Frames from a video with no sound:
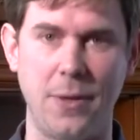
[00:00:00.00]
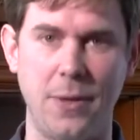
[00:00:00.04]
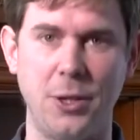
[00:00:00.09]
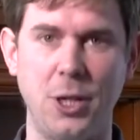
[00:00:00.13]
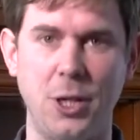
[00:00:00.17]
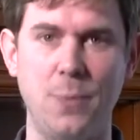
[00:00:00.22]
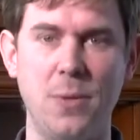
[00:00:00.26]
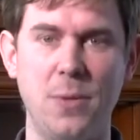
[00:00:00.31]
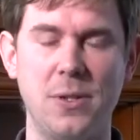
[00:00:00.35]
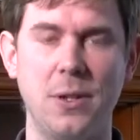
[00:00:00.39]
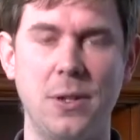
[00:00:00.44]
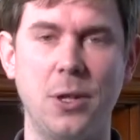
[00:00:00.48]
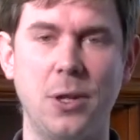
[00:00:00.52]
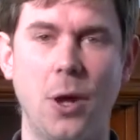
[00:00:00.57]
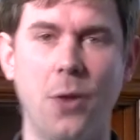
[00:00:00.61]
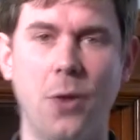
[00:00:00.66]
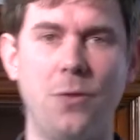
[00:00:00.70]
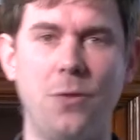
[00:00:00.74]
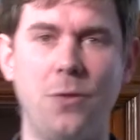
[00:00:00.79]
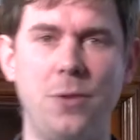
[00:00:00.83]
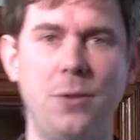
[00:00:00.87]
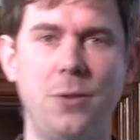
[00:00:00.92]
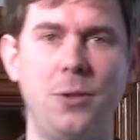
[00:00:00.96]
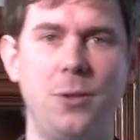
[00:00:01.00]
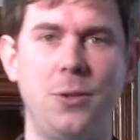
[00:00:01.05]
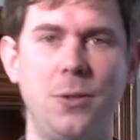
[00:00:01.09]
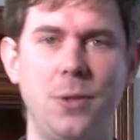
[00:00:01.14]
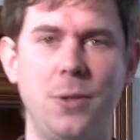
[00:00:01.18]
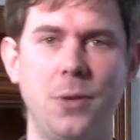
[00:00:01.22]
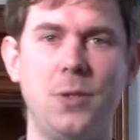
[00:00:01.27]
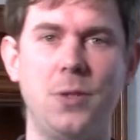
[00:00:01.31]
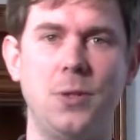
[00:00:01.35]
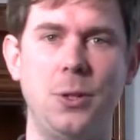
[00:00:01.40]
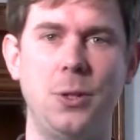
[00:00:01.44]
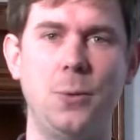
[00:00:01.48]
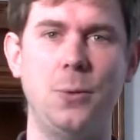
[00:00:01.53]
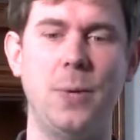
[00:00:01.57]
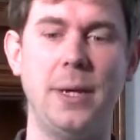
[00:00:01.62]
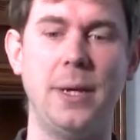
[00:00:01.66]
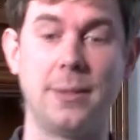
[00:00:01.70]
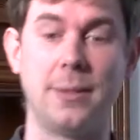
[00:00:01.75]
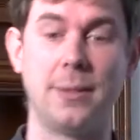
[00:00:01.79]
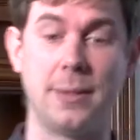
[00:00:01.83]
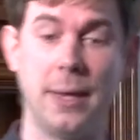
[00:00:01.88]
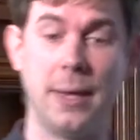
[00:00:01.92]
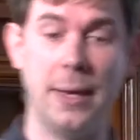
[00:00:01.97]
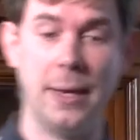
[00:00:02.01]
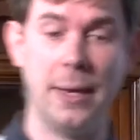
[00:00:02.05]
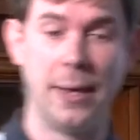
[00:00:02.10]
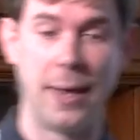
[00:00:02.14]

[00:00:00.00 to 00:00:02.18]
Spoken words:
that she must have gone through during those 2 weeks.